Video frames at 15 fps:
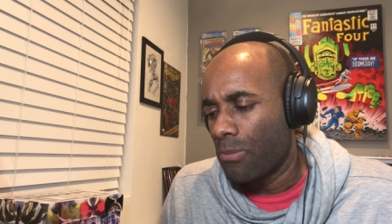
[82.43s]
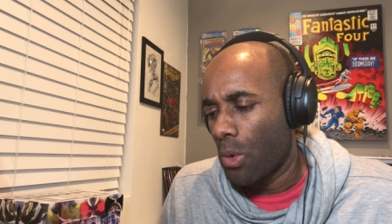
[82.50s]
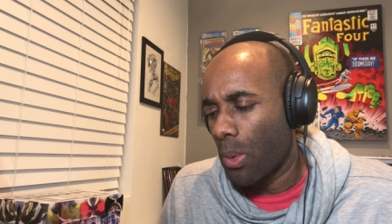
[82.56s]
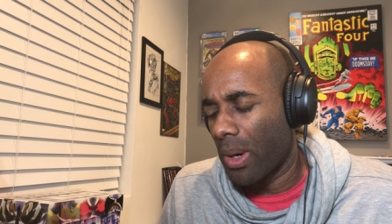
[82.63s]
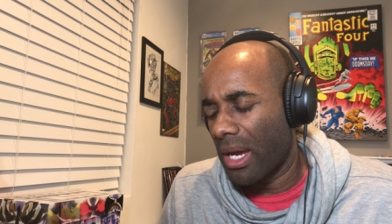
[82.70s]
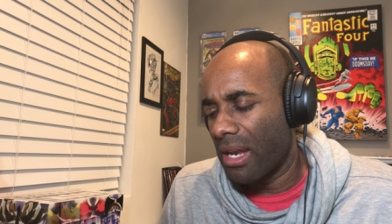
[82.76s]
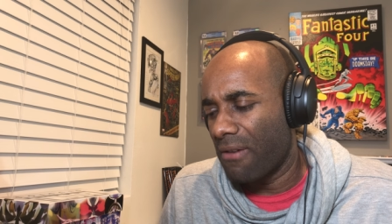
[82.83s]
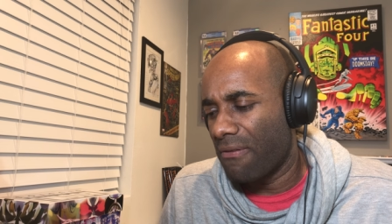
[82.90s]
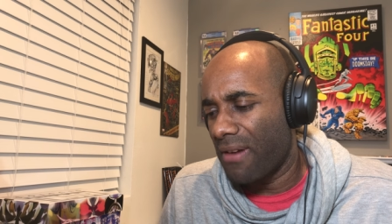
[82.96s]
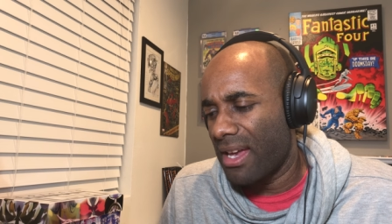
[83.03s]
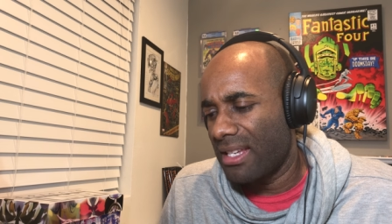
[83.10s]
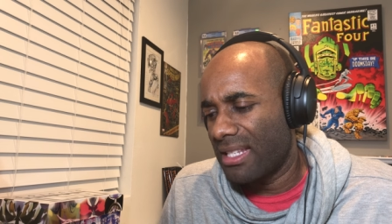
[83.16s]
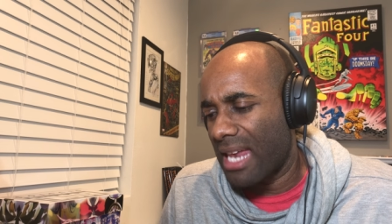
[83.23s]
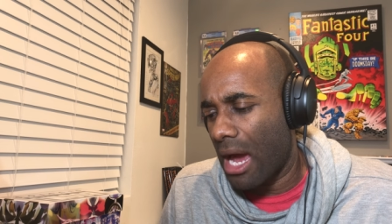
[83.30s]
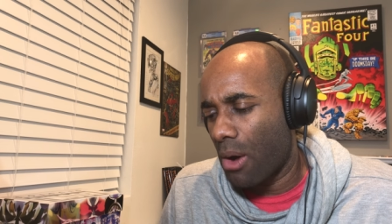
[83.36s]
we're in a
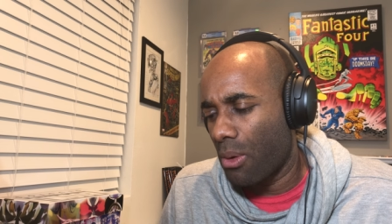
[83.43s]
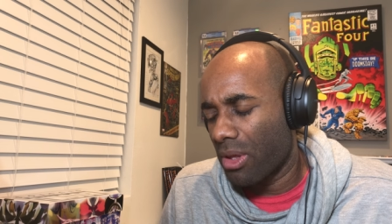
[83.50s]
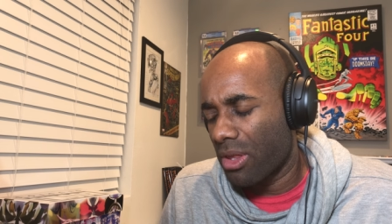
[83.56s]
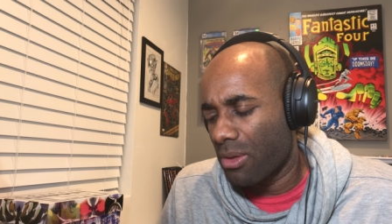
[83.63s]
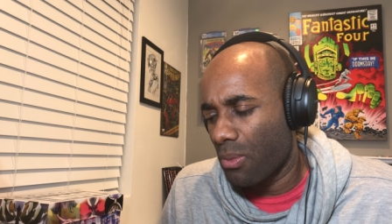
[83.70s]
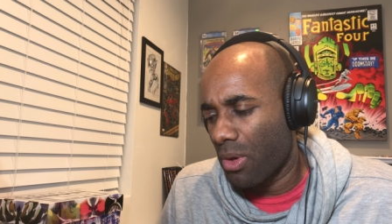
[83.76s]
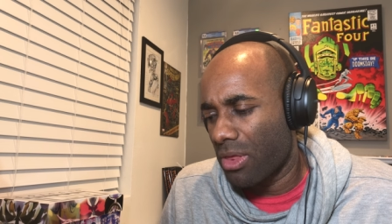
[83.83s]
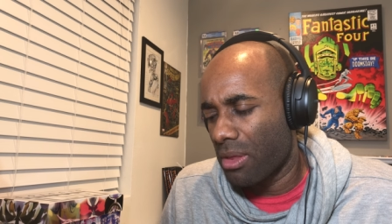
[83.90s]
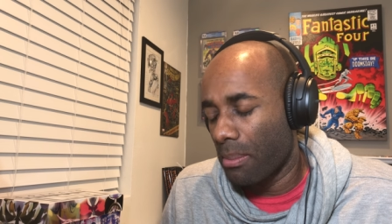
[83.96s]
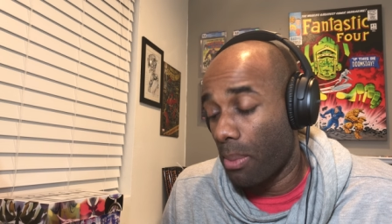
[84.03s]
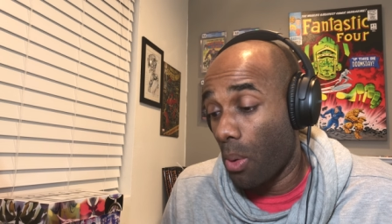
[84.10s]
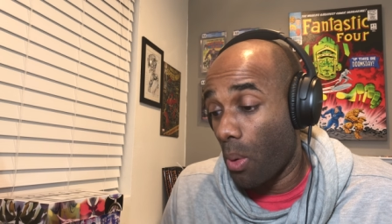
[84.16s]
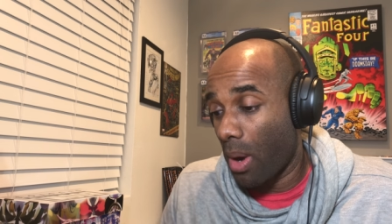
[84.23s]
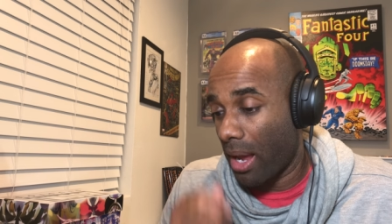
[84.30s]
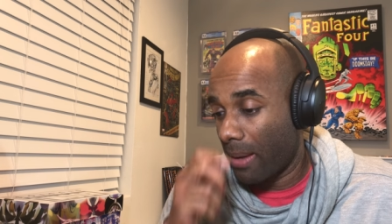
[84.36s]
phase now with with the
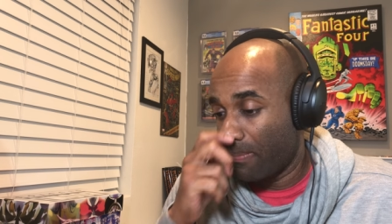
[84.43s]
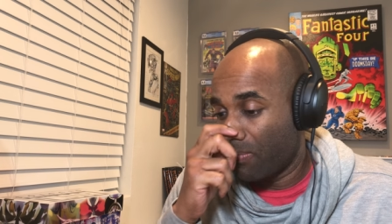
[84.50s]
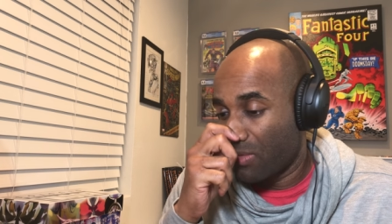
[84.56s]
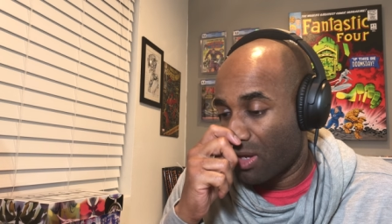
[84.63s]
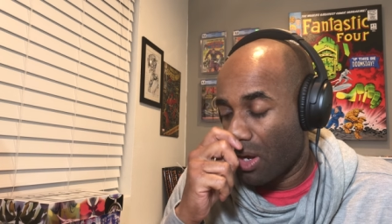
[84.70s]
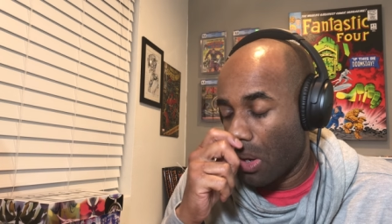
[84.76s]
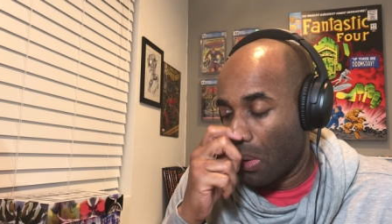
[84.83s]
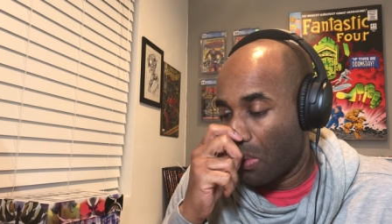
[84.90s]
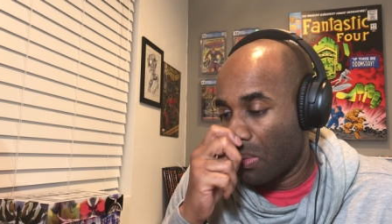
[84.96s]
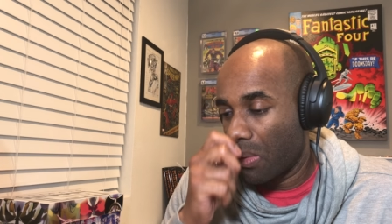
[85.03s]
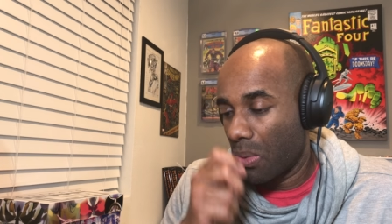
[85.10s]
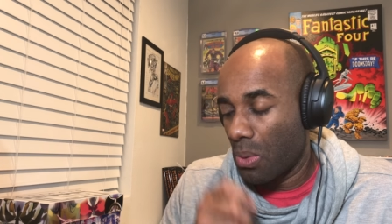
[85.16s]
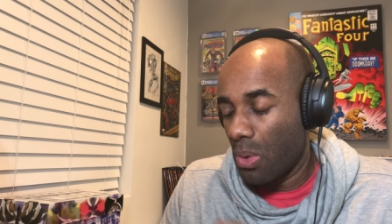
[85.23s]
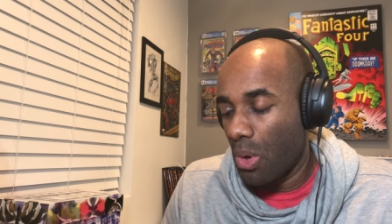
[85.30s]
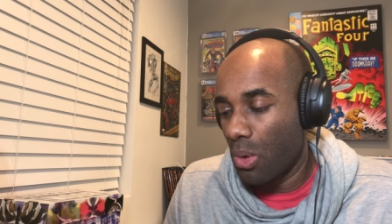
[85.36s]
boy
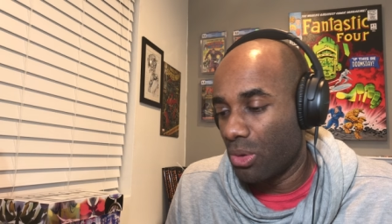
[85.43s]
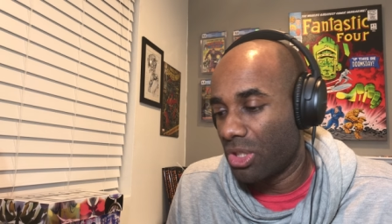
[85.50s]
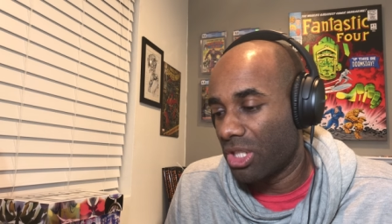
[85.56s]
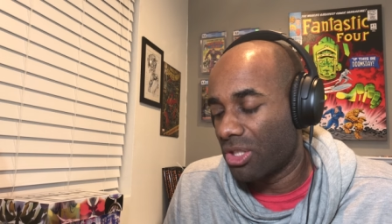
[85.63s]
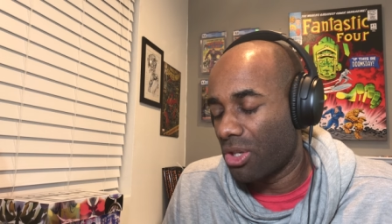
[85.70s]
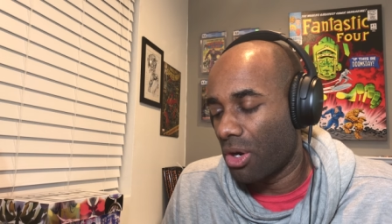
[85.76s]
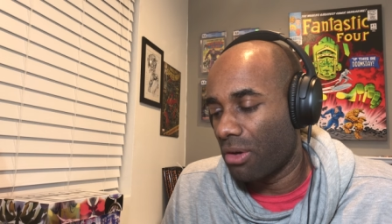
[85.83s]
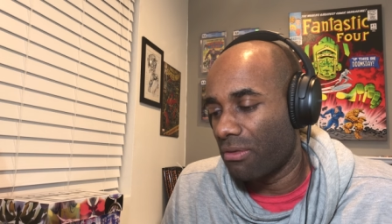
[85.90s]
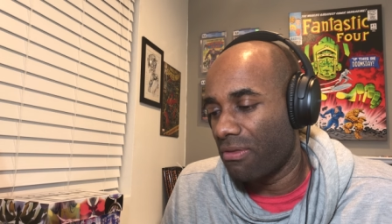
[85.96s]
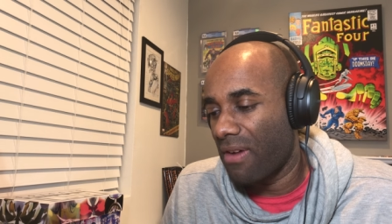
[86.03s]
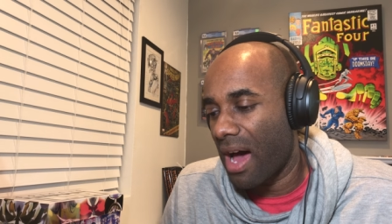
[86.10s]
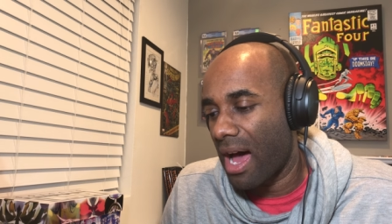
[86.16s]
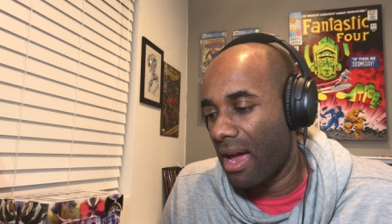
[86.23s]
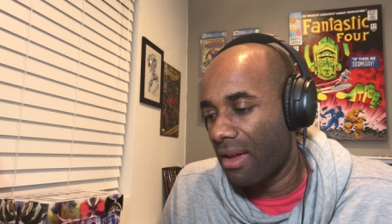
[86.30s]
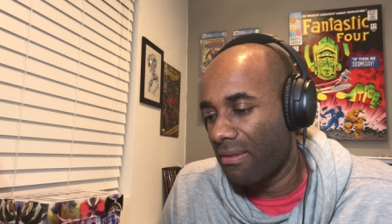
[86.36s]
who who just turned
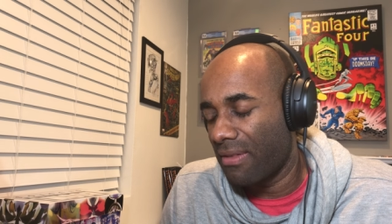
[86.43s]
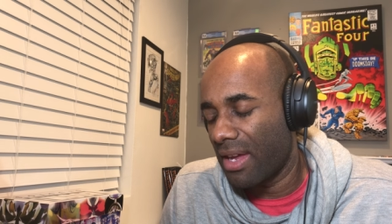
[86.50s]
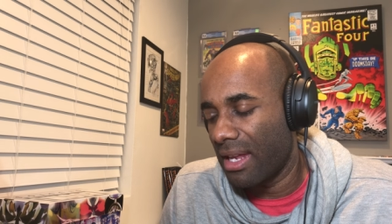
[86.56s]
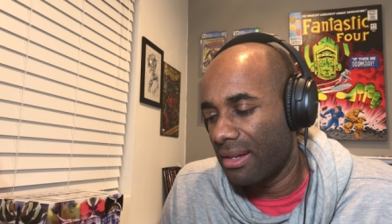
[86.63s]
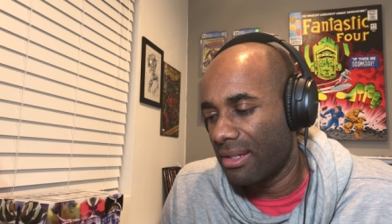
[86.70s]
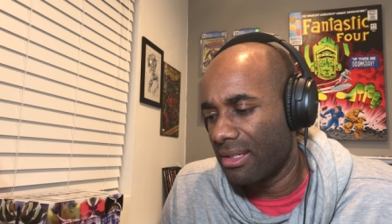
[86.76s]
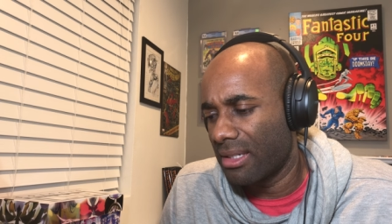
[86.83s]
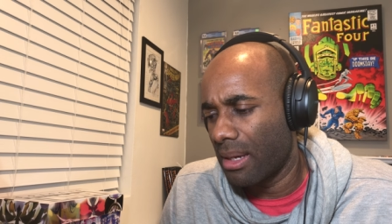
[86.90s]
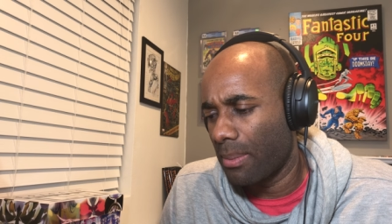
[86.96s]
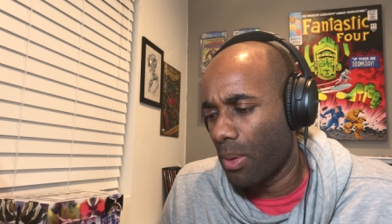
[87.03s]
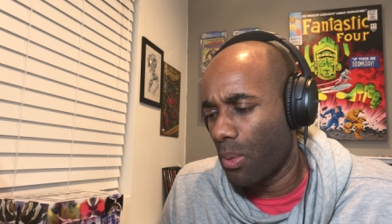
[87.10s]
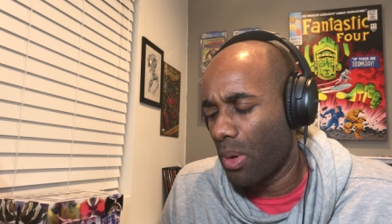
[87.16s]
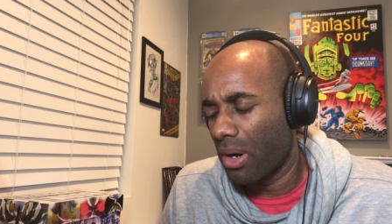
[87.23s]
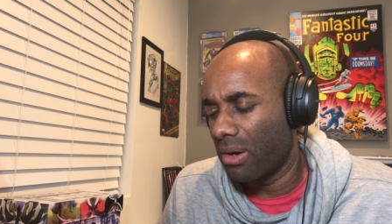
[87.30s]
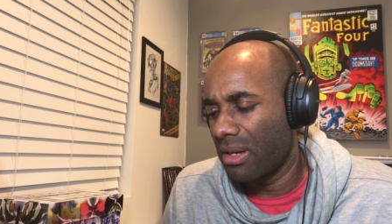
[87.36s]
five in December.
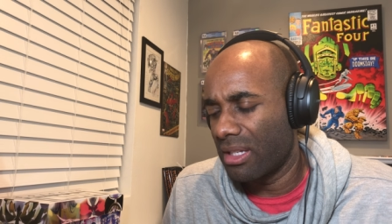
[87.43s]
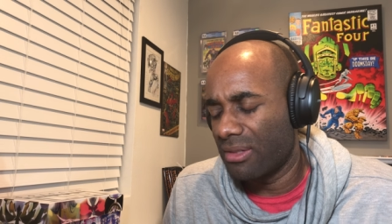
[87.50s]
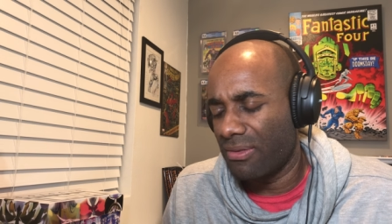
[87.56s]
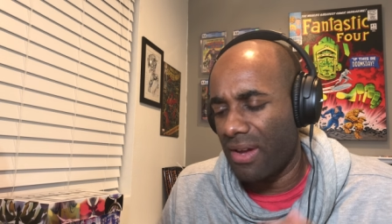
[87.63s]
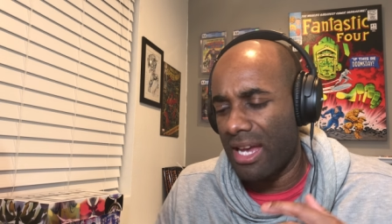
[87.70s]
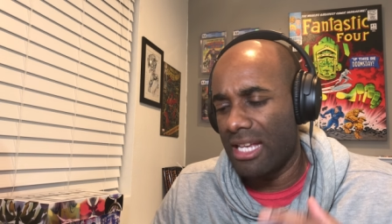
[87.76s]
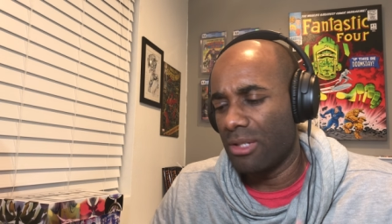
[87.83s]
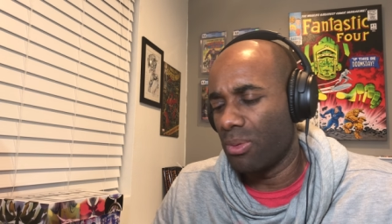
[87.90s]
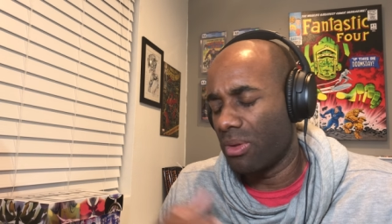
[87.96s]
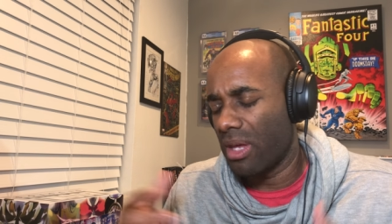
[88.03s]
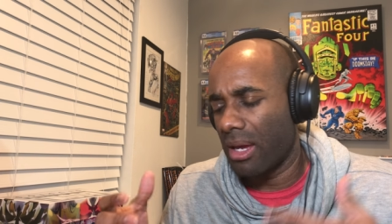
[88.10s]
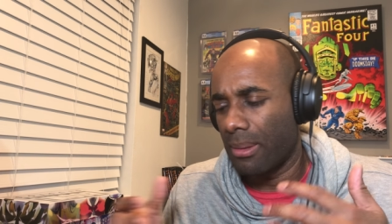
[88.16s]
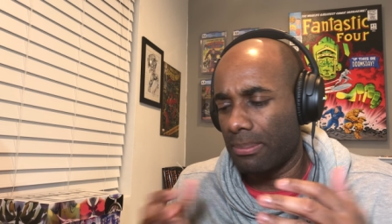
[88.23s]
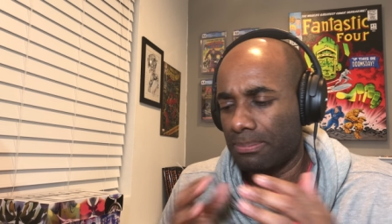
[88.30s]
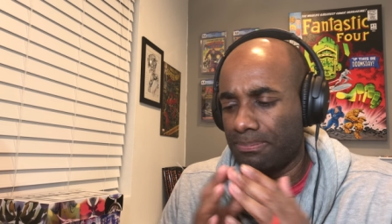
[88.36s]
We're in this phase with
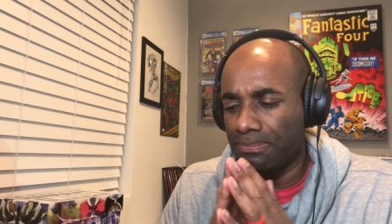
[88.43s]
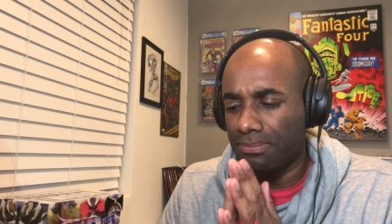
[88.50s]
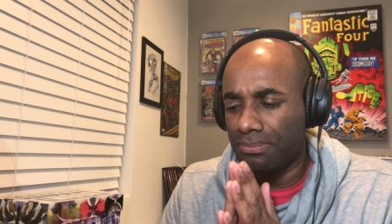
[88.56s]
him